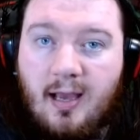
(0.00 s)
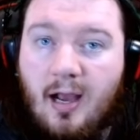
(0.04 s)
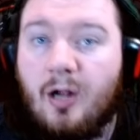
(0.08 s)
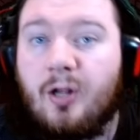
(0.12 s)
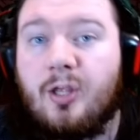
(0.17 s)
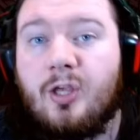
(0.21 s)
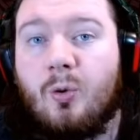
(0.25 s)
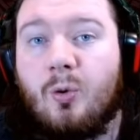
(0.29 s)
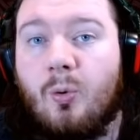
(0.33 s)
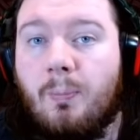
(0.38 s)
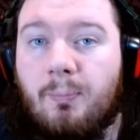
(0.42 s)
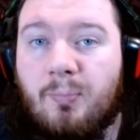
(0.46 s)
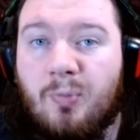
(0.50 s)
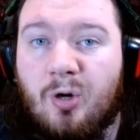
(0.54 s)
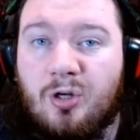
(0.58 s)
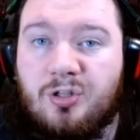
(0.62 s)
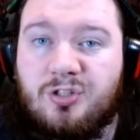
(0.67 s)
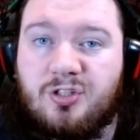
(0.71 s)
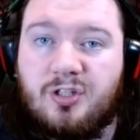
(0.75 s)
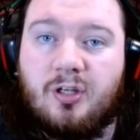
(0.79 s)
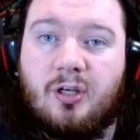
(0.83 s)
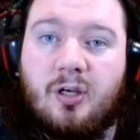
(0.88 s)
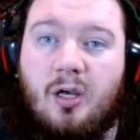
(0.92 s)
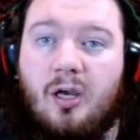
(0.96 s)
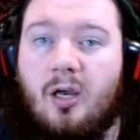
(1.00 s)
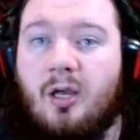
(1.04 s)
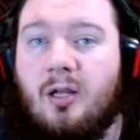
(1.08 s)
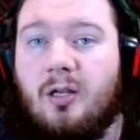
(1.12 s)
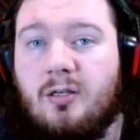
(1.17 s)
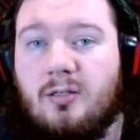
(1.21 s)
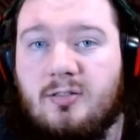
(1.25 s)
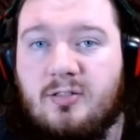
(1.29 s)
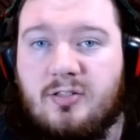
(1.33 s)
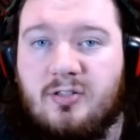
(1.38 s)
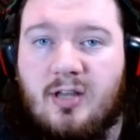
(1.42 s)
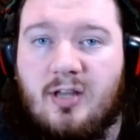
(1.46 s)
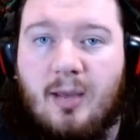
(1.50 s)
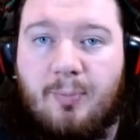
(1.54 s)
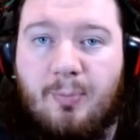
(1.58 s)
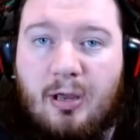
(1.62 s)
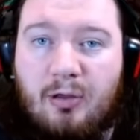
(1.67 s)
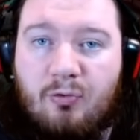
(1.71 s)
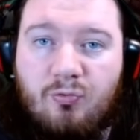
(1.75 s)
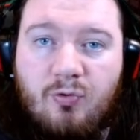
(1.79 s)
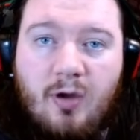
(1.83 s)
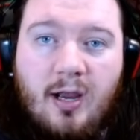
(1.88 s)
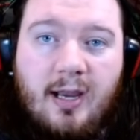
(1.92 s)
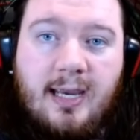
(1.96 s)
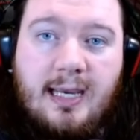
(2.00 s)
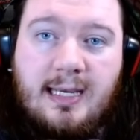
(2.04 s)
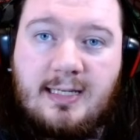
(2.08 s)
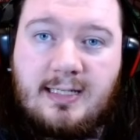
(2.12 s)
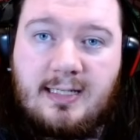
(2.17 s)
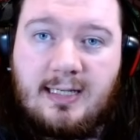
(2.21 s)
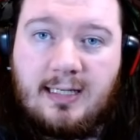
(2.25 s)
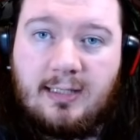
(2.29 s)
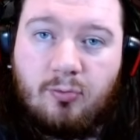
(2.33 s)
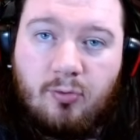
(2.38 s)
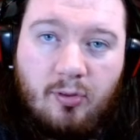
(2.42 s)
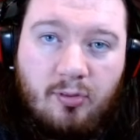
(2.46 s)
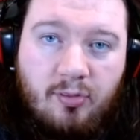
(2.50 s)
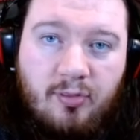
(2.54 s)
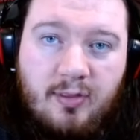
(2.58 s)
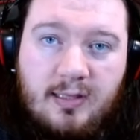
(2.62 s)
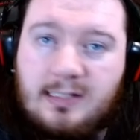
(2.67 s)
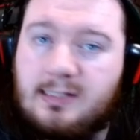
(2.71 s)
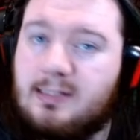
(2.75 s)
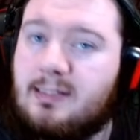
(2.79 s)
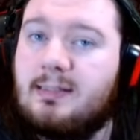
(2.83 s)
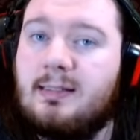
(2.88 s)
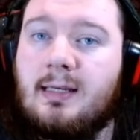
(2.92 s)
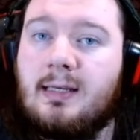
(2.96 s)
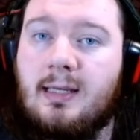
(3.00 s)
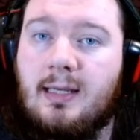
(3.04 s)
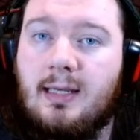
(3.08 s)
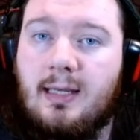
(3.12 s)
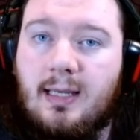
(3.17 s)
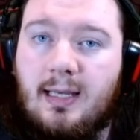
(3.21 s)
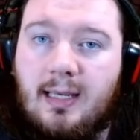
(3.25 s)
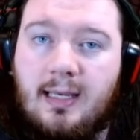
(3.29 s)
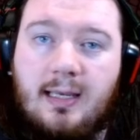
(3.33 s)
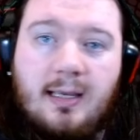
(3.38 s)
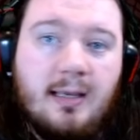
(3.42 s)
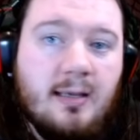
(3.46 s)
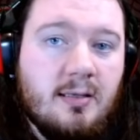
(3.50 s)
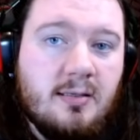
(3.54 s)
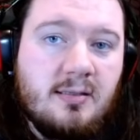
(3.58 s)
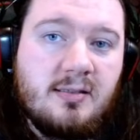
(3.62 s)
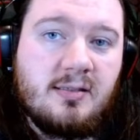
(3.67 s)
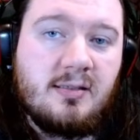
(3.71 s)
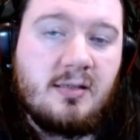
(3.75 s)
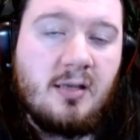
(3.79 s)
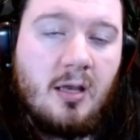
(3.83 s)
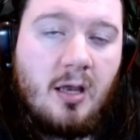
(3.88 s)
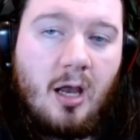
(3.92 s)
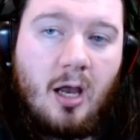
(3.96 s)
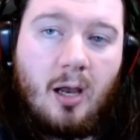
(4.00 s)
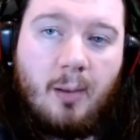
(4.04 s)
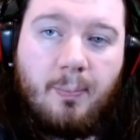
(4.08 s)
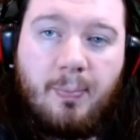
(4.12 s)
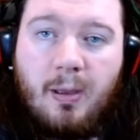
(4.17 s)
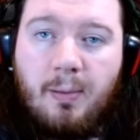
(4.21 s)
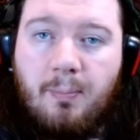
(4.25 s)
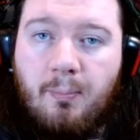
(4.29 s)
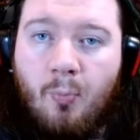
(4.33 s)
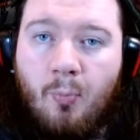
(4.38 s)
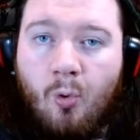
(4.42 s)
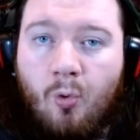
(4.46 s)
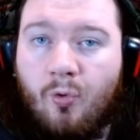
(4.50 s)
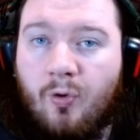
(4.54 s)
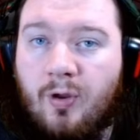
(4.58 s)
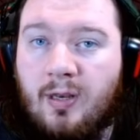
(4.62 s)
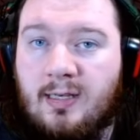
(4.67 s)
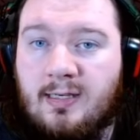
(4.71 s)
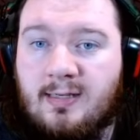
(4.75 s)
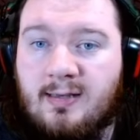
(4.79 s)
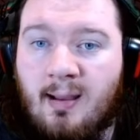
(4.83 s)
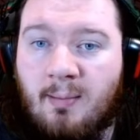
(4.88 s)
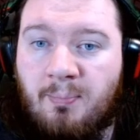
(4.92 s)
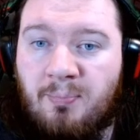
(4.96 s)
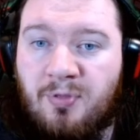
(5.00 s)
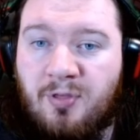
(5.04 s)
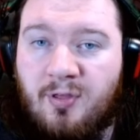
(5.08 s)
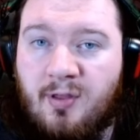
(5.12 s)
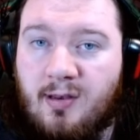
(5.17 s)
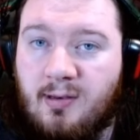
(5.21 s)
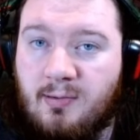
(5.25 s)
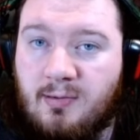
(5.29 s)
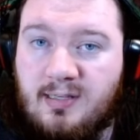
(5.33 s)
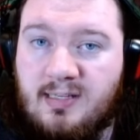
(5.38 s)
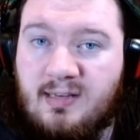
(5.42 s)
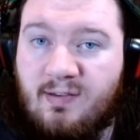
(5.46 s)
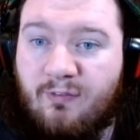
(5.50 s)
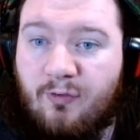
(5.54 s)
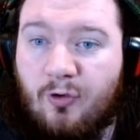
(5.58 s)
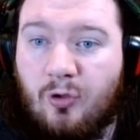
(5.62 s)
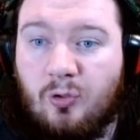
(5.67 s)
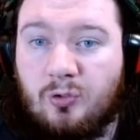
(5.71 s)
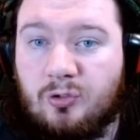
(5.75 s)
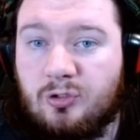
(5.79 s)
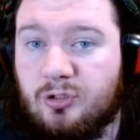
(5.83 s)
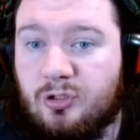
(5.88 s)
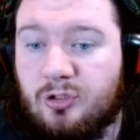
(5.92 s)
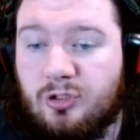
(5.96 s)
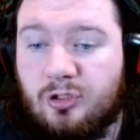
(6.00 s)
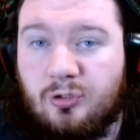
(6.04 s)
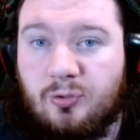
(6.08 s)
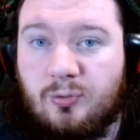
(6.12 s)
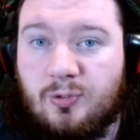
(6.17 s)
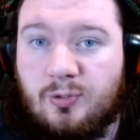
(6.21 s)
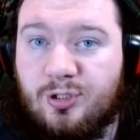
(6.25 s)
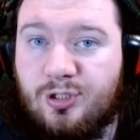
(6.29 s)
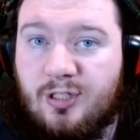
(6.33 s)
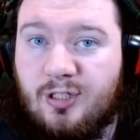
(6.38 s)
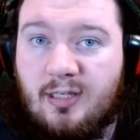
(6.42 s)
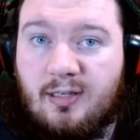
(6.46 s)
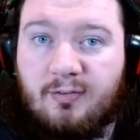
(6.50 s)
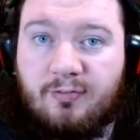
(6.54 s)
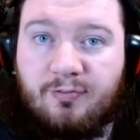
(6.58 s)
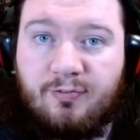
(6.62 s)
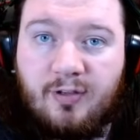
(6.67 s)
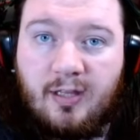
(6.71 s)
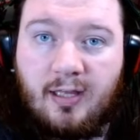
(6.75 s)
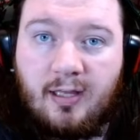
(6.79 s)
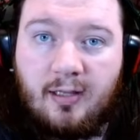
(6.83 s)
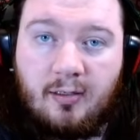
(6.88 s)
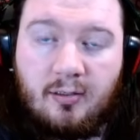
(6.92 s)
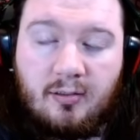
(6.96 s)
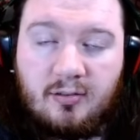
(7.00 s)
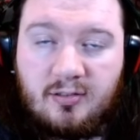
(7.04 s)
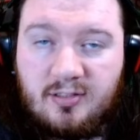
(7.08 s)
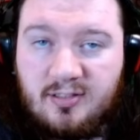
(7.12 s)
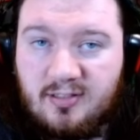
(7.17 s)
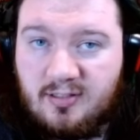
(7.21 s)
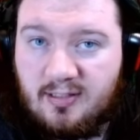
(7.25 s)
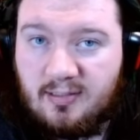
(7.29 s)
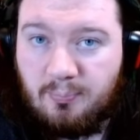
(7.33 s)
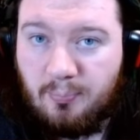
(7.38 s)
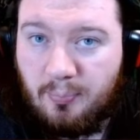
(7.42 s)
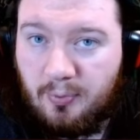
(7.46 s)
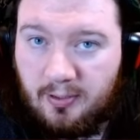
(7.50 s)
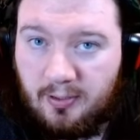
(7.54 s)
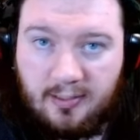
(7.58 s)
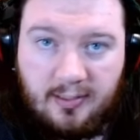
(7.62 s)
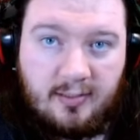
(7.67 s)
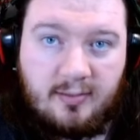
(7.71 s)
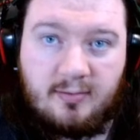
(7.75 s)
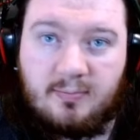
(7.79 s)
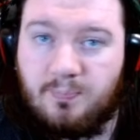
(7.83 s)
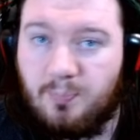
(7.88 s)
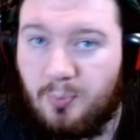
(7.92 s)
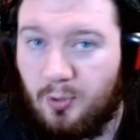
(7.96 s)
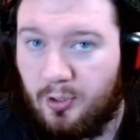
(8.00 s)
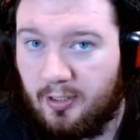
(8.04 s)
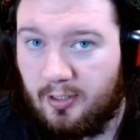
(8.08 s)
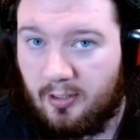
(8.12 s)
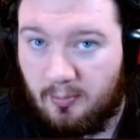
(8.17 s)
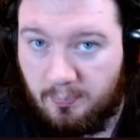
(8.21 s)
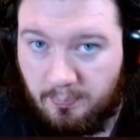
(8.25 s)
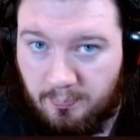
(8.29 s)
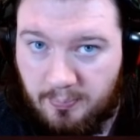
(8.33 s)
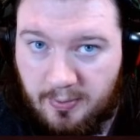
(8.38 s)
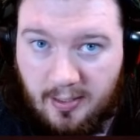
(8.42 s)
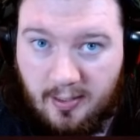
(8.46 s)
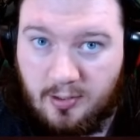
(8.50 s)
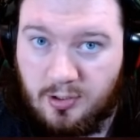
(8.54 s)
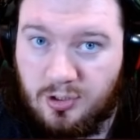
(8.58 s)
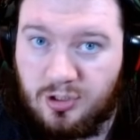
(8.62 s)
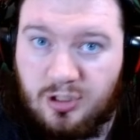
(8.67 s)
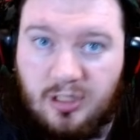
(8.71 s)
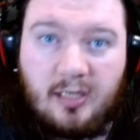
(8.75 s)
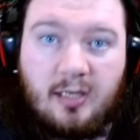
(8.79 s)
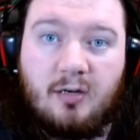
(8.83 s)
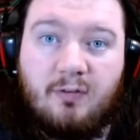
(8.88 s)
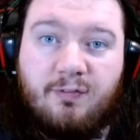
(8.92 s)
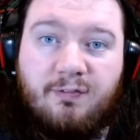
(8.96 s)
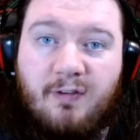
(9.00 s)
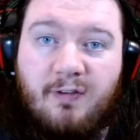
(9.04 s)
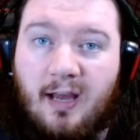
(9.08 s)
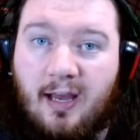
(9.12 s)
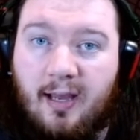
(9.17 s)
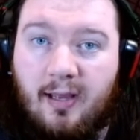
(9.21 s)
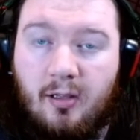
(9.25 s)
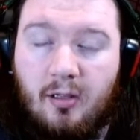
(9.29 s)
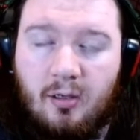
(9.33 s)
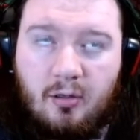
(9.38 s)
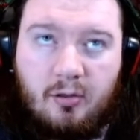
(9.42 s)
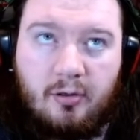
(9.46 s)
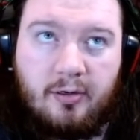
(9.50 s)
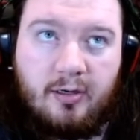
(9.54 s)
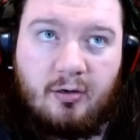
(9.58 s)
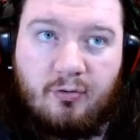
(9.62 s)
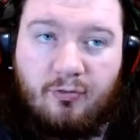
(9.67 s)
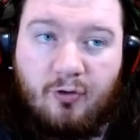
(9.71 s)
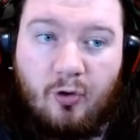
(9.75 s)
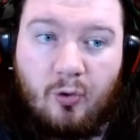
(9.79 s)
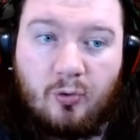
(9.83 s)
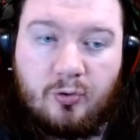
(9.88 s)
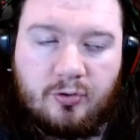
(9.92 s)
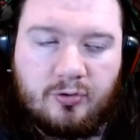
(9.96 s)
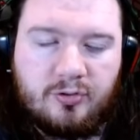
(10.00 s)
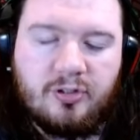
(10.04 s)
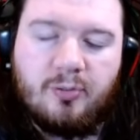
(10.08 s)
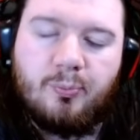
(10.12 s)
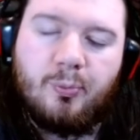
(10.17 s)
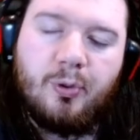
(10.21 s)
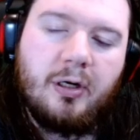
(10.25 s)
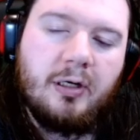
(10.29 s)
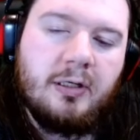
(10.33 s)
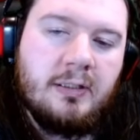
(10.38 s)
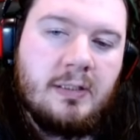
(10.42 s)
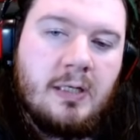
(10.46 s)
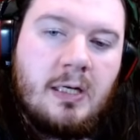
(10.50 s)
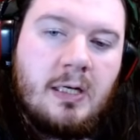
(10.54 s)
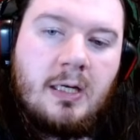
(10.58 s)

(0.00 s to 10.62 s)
Are you a modder, and am I right in that this is a bit more in-depth and difficult to achieve than simply putting a PNG in a file or in a folder somewhere?